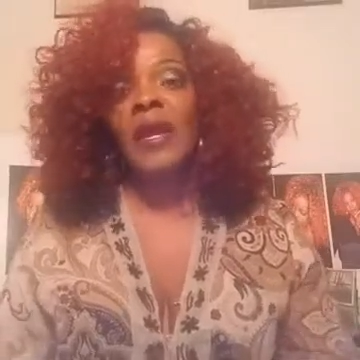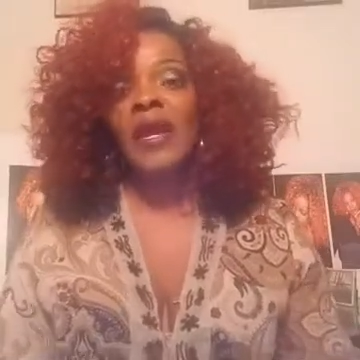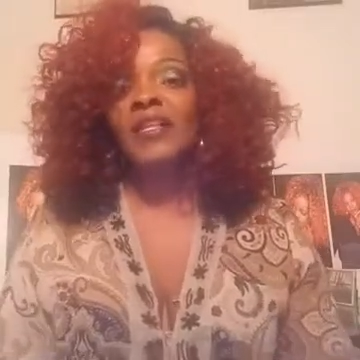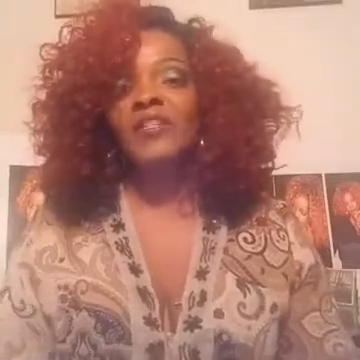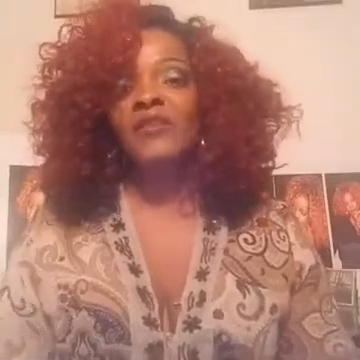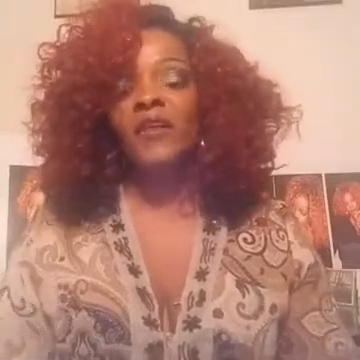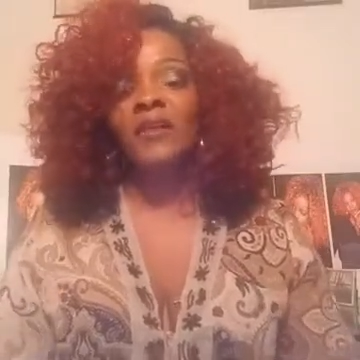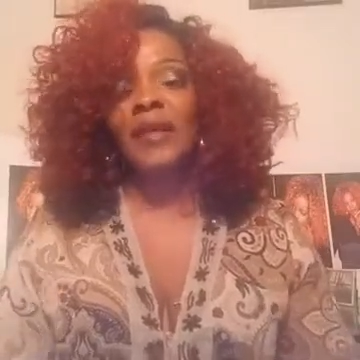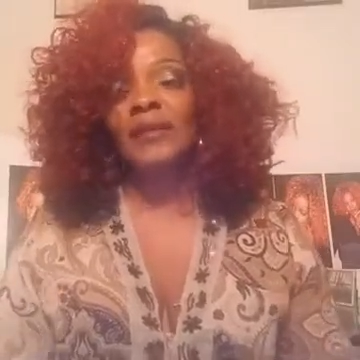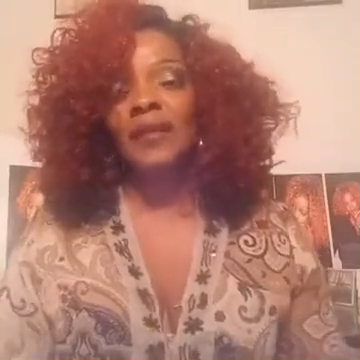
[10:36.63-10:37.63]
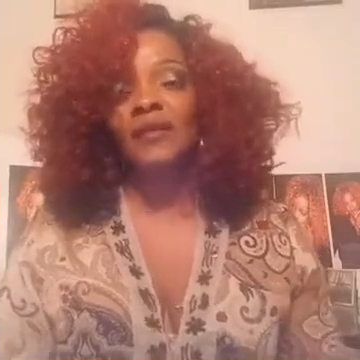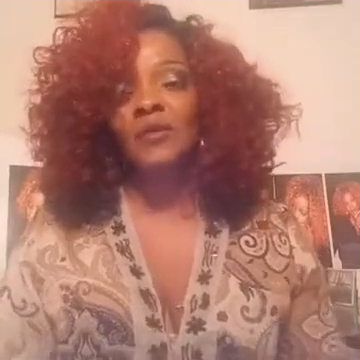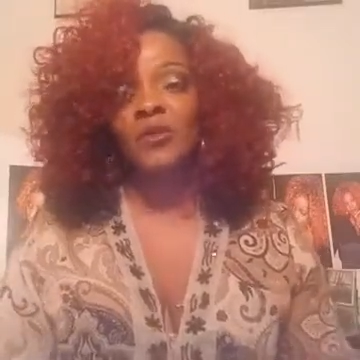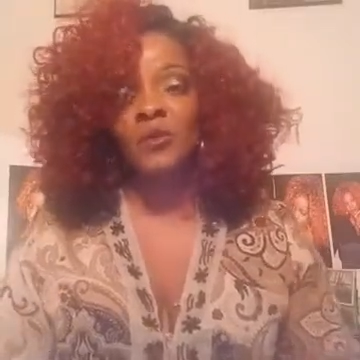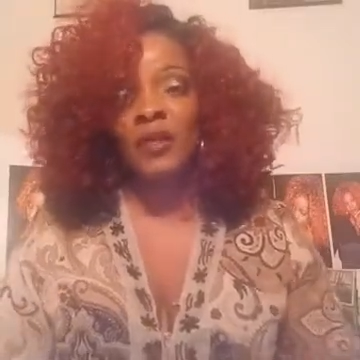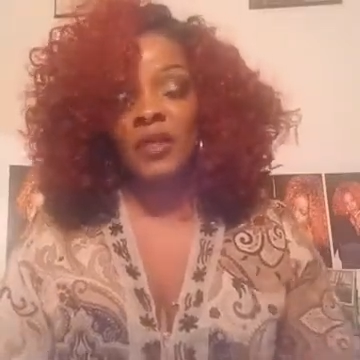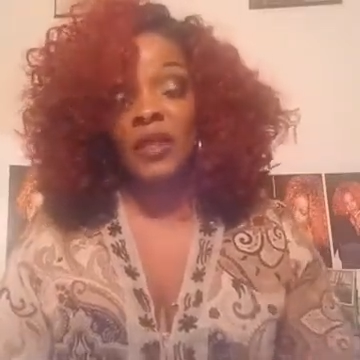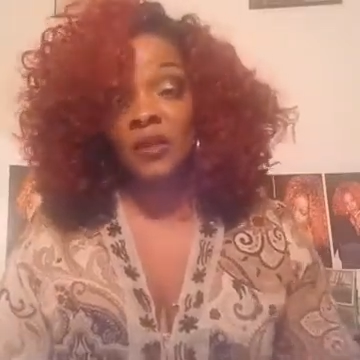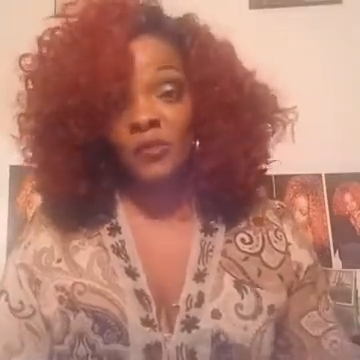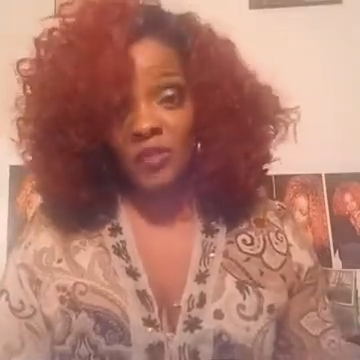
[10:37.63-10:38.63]
and it just felt like nothing was really
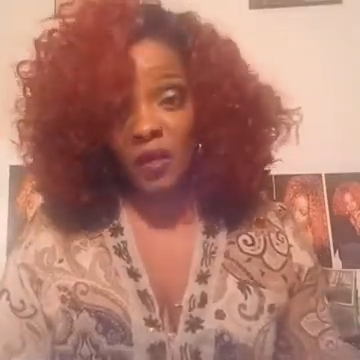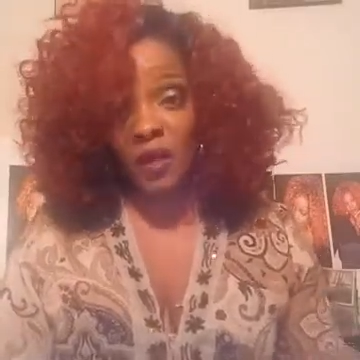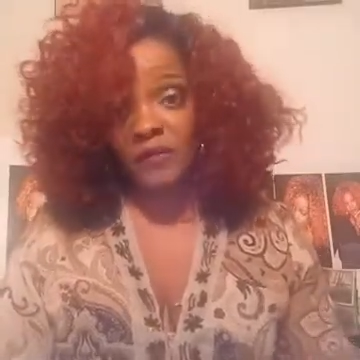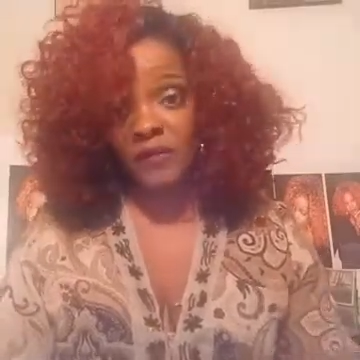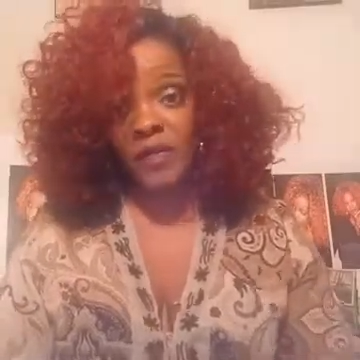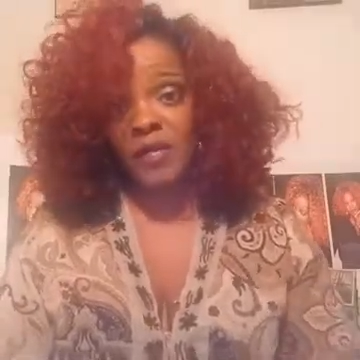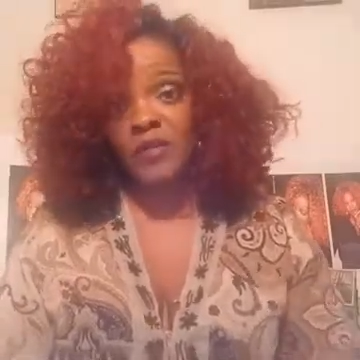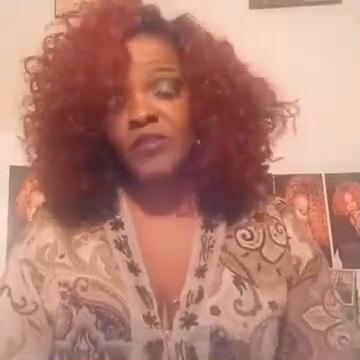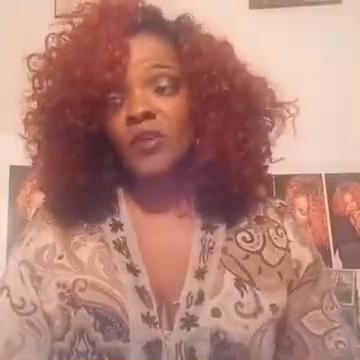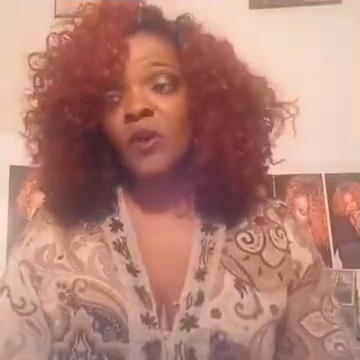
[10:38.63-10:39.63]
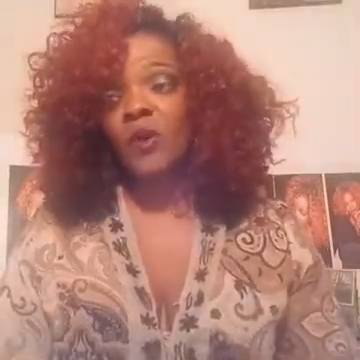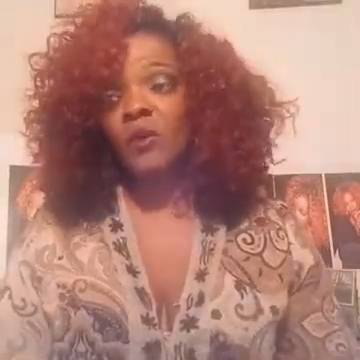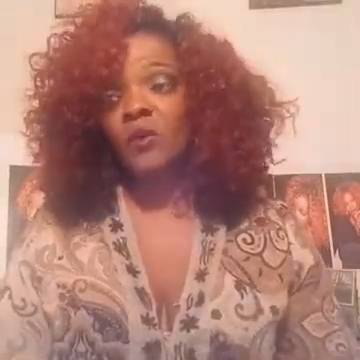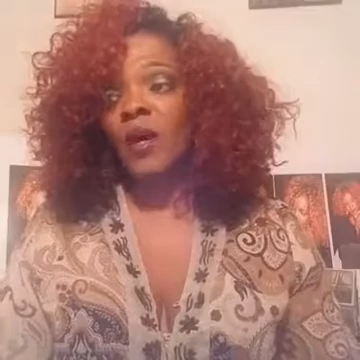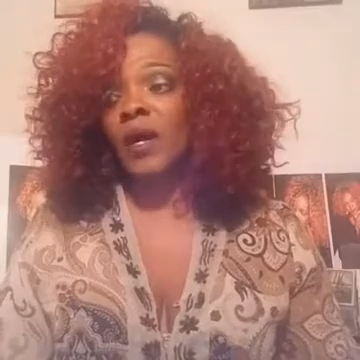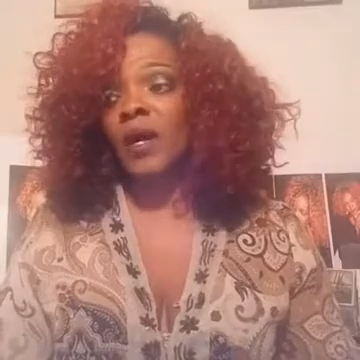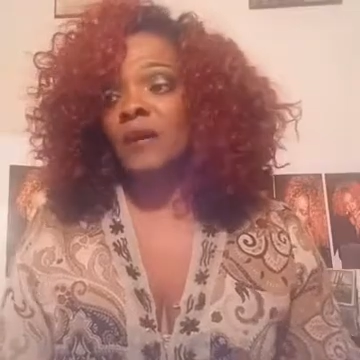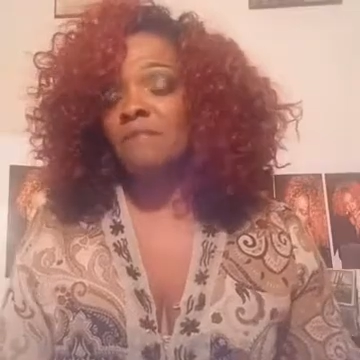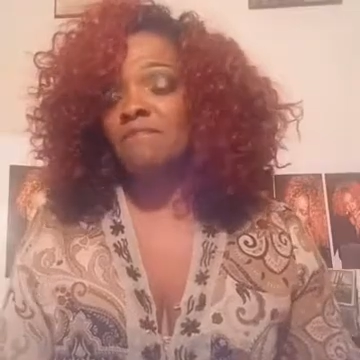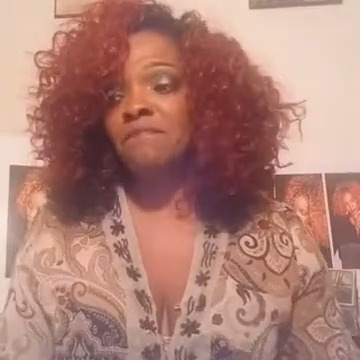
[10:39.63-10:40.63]
getting resolved. So
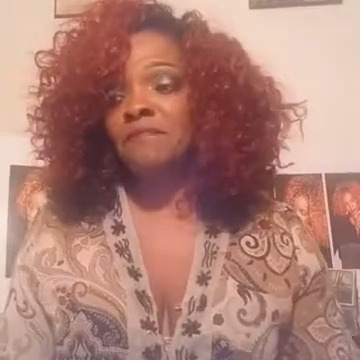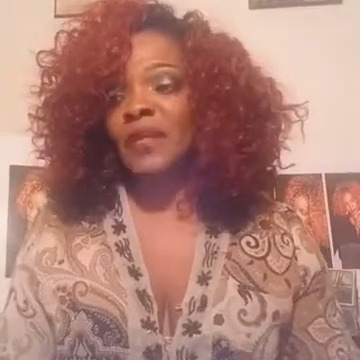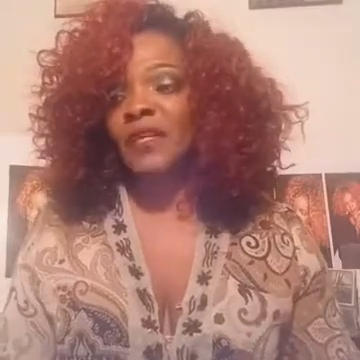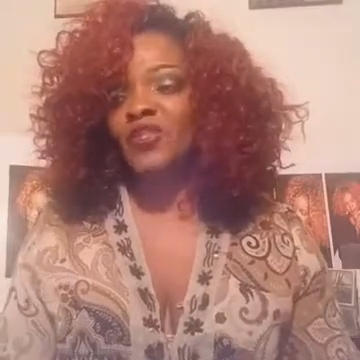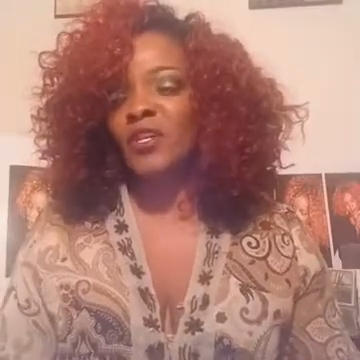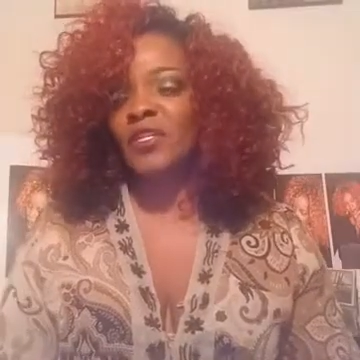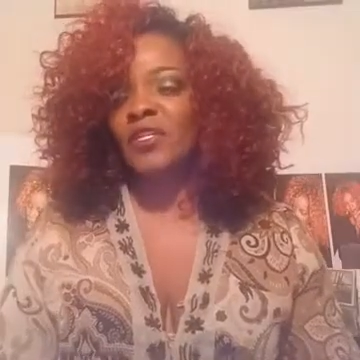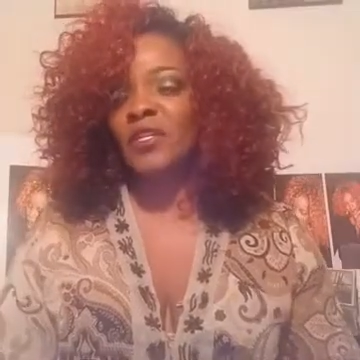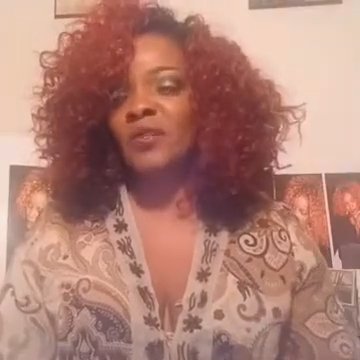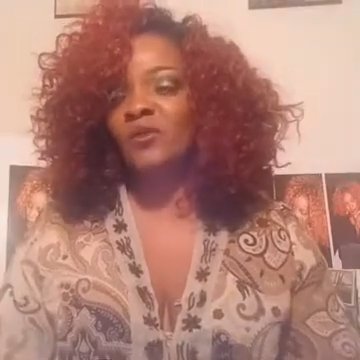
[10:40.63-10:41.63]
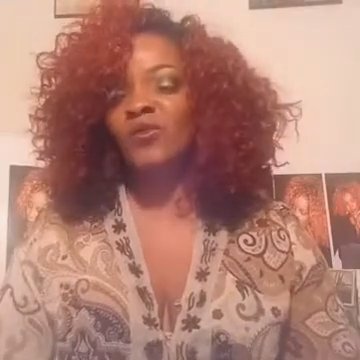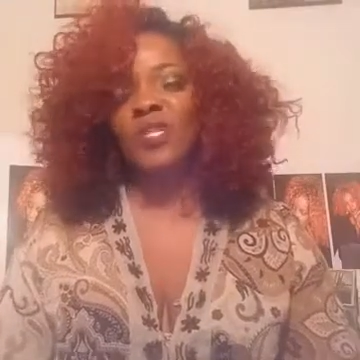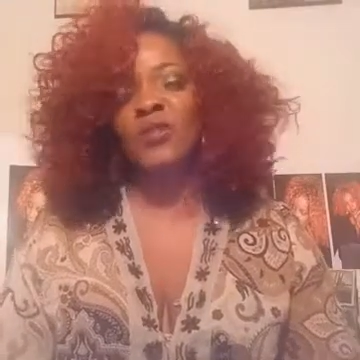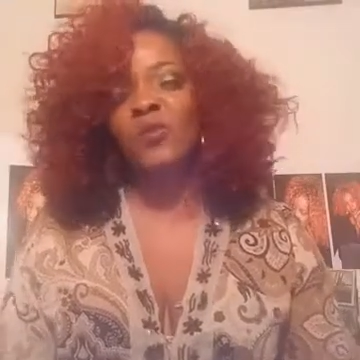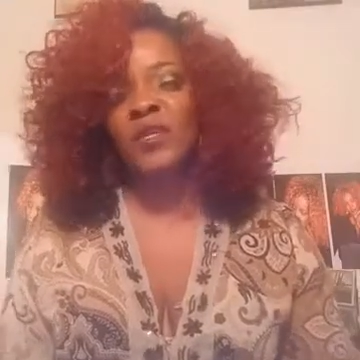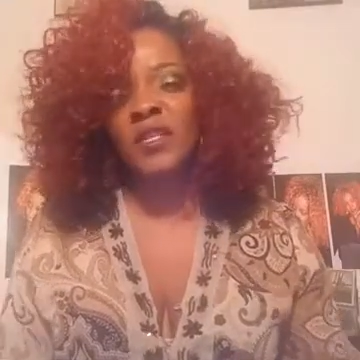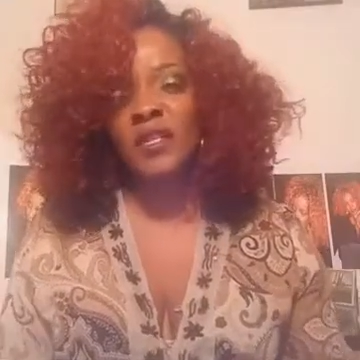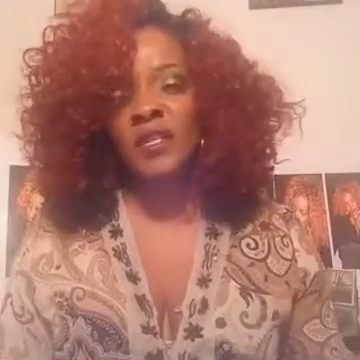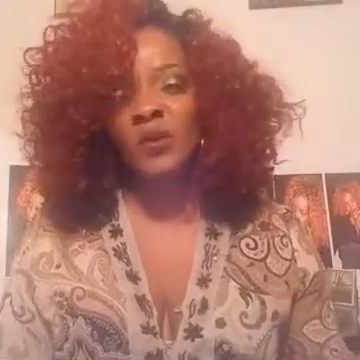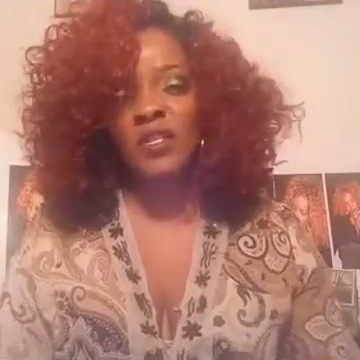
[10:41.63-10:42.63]
it just wasn't
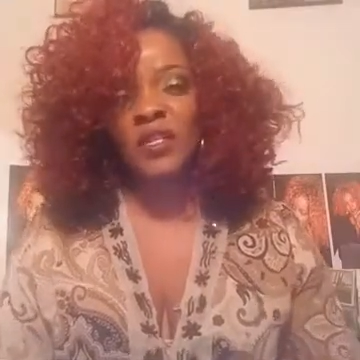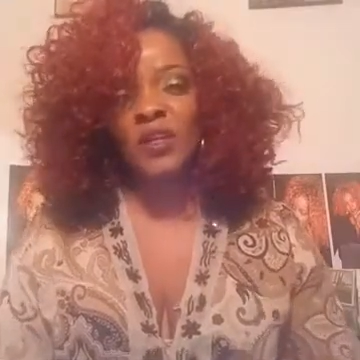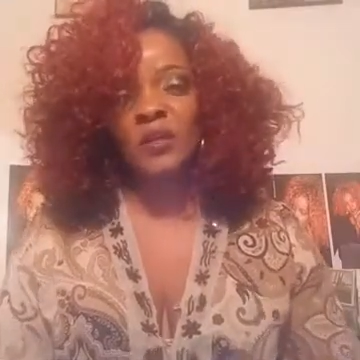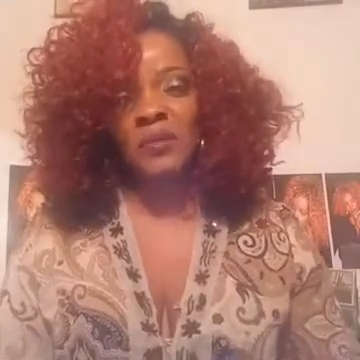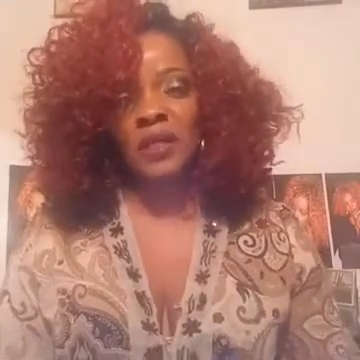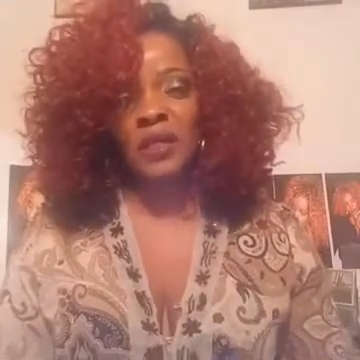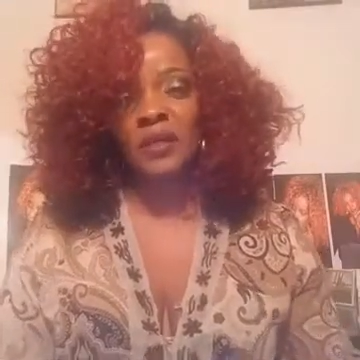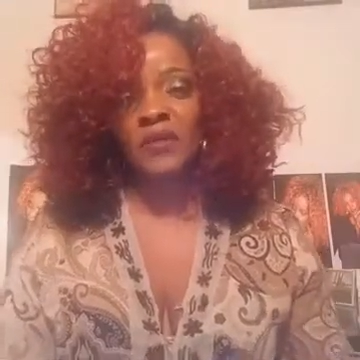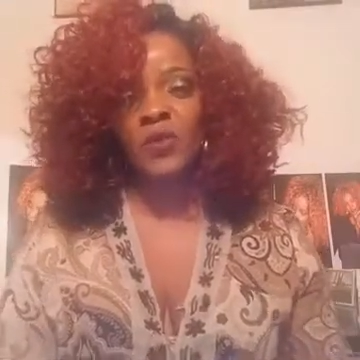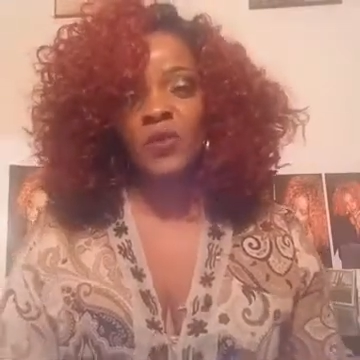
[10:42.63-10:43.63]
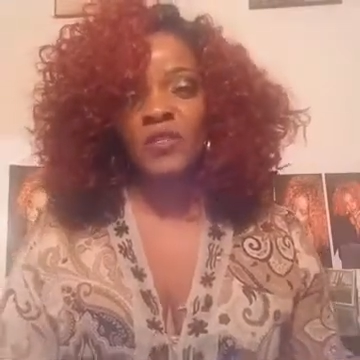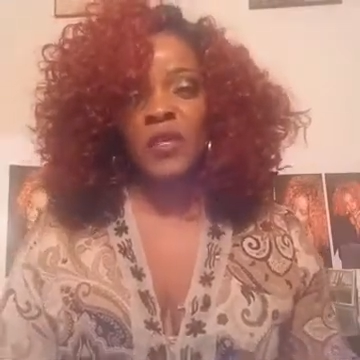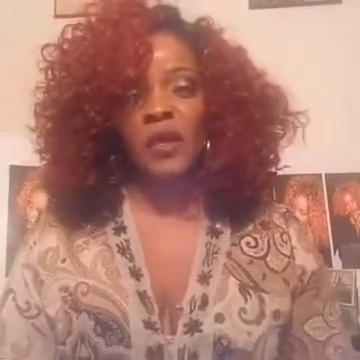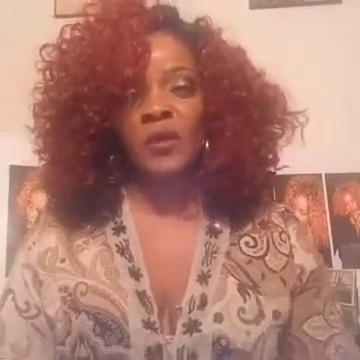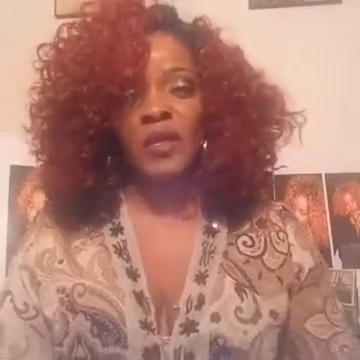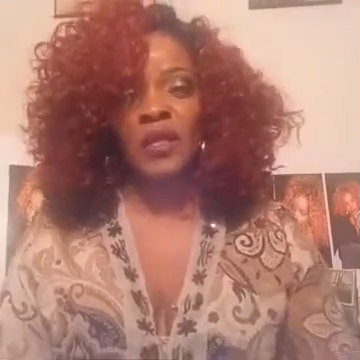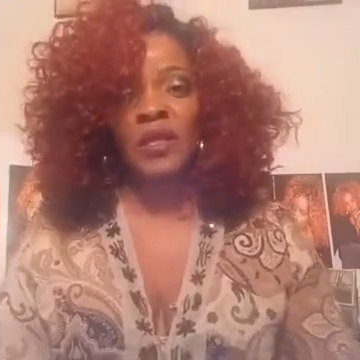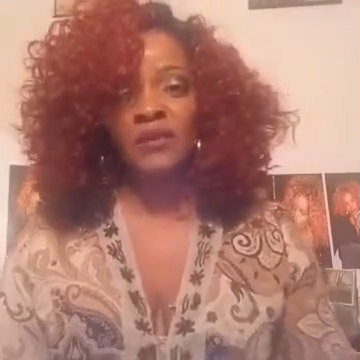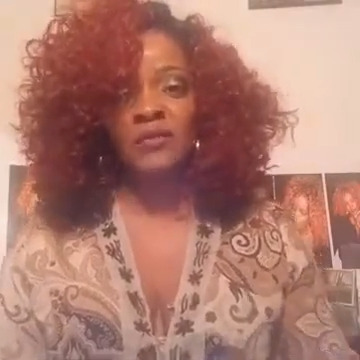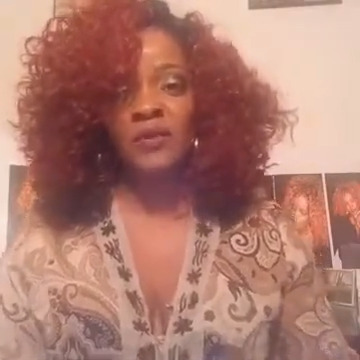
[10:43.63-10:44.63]
a good meeting. And of course, they already
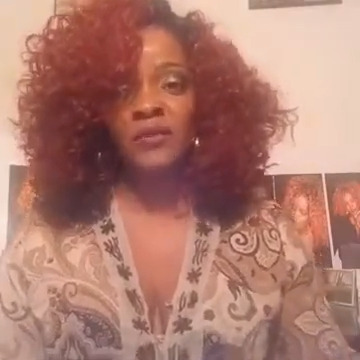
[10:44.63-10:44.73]
give you